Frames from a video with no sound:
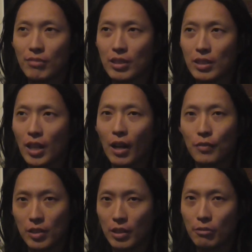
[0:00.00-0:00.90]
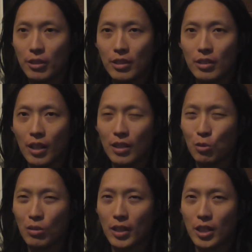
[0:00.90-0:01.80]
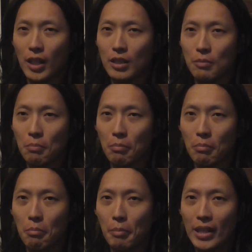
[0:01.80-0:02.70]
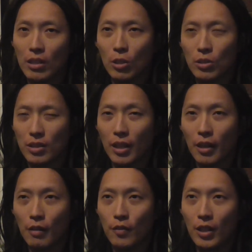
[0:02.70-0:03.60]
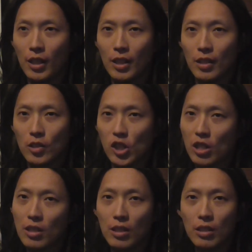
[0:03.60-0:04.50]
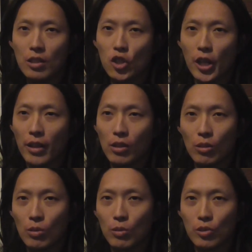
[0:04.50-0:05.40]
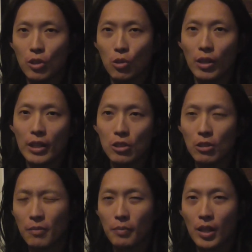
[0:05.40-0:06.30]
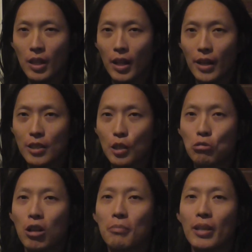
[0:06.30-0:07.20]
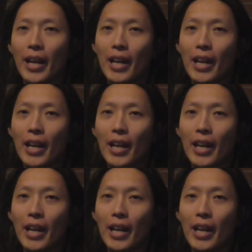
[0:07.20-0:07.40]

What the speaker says: stuff series and took like Chinese medical stuff, qi, channel, circulation, and he cramped